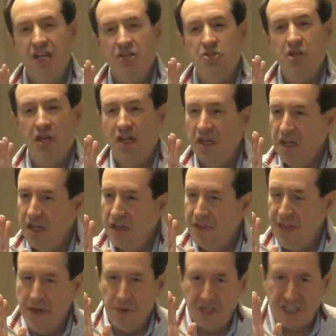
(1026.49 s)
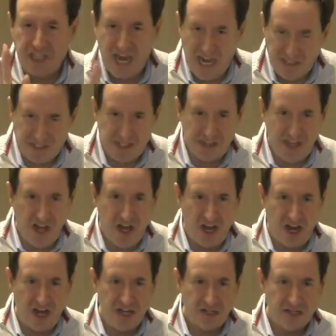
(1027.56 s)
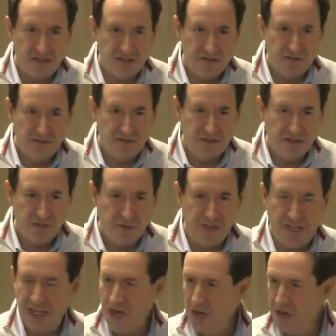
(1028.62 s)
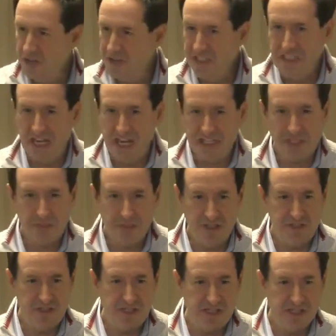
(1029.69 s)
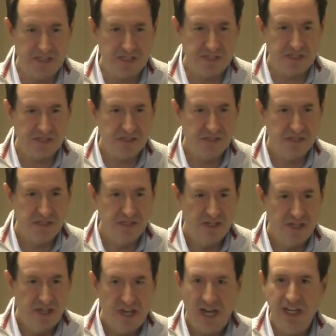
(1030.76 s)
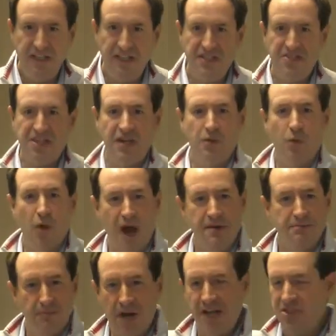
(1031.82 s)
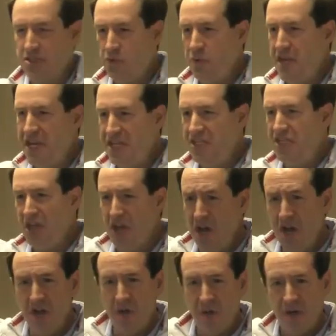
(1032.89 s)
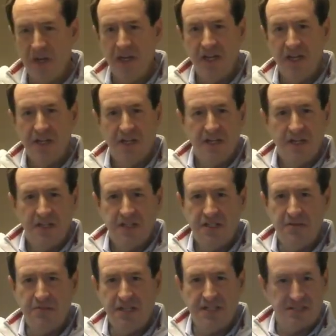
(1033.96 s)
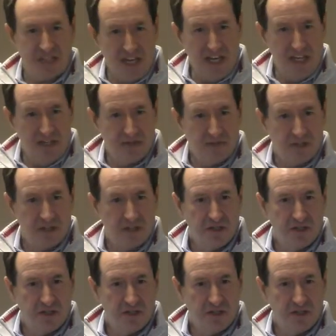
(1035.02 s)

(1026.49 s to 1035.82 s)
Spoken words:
So, they were cut to the heart when they heard the gospel of Jesus. And they said, "What must we do to be saved?